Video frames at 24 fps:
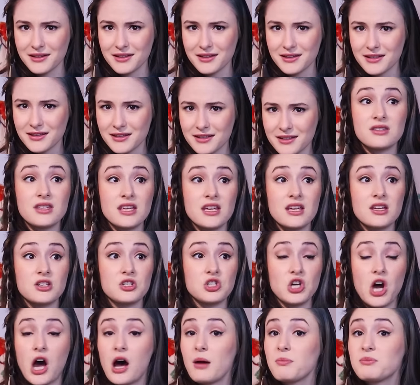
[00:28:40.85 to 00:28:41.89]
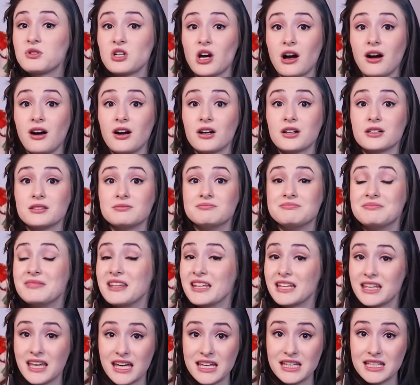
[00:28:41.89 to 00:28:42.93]
He was the top dog,
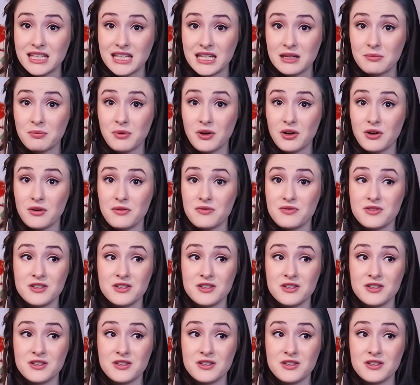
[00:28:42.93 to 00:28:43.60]
the gatekeeper,